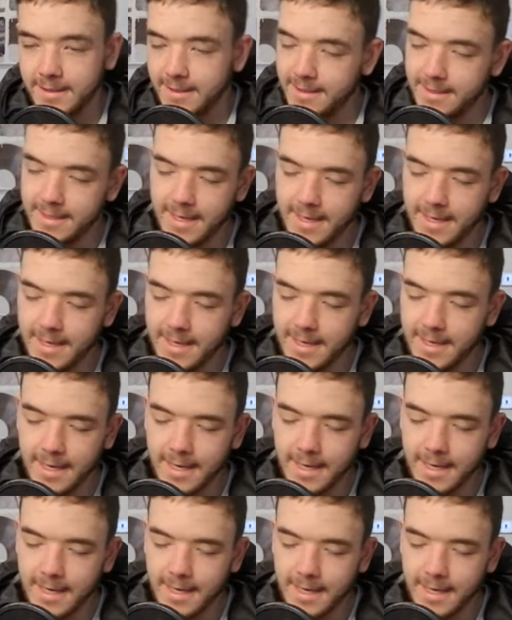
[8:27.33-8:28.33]

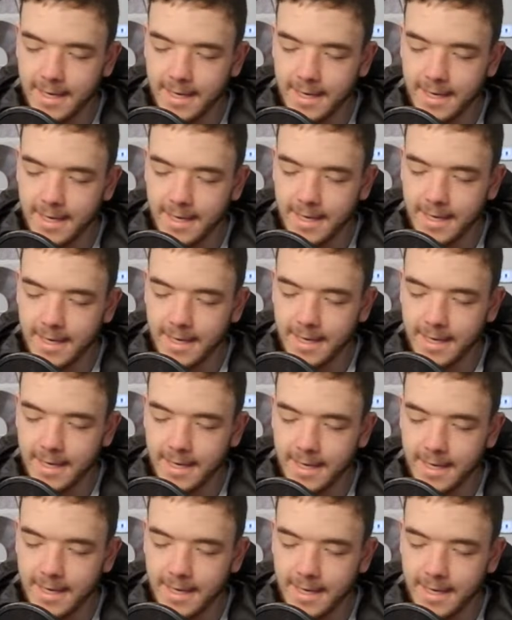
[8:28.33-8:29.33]
Exactly,
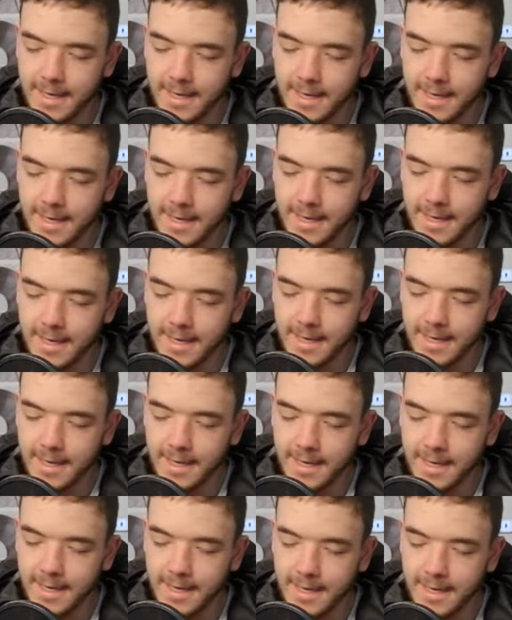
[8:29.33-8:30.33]
Jamie.
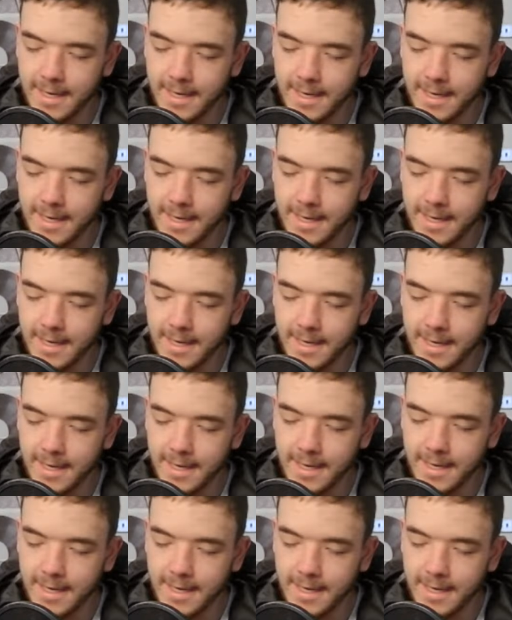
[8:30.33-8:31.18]
Exactly. Round